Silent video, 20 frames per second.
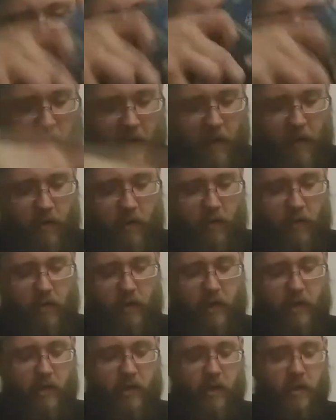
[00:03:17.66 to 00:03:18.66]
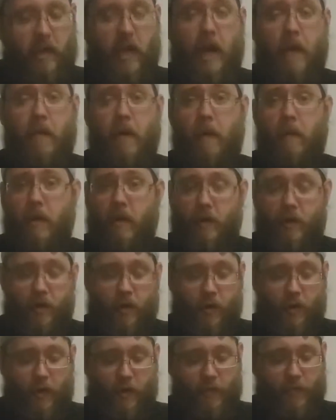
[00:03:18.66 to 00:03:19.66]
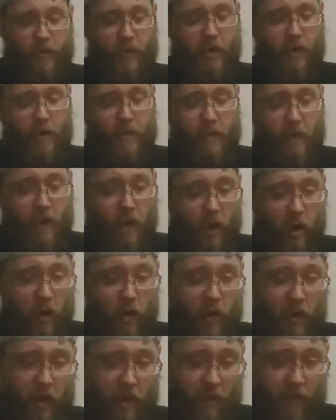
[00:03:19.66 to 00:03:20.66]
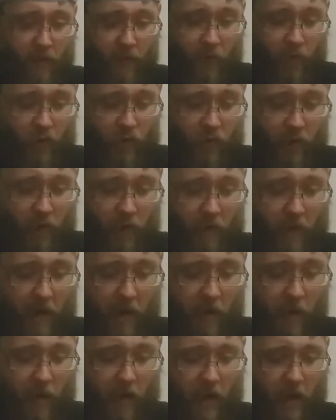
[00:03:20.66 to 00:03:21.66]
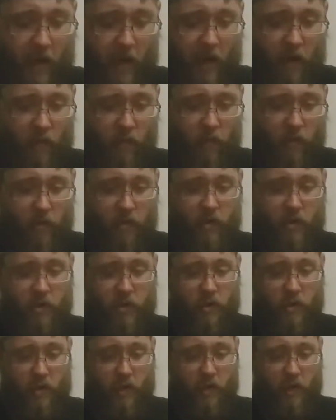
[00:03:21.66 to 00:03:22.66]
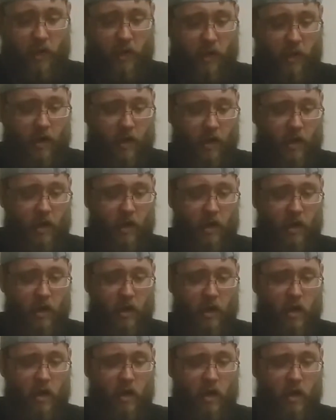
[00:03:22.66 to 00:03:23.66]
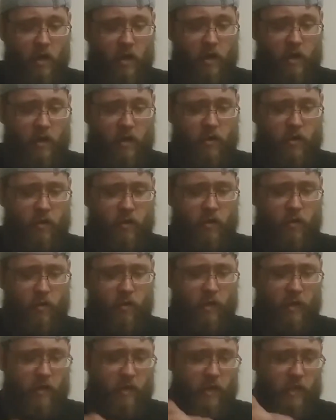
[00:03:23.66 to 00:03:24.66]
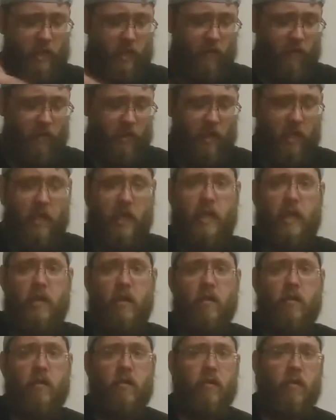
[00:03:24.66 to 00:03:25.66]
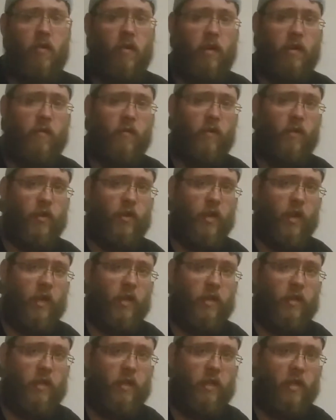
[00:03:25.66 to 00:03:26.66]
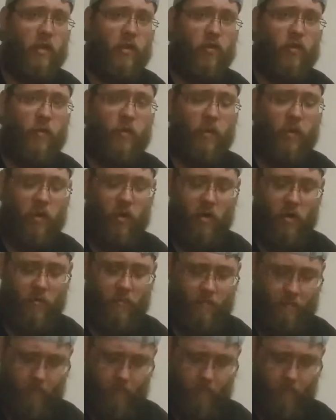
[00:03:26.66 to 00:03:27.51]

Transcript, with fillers: else out, or at least on top. I'm not gonna show you guys. Okay, the first trading pack we got was a 2017 look for a John Cena tribute card.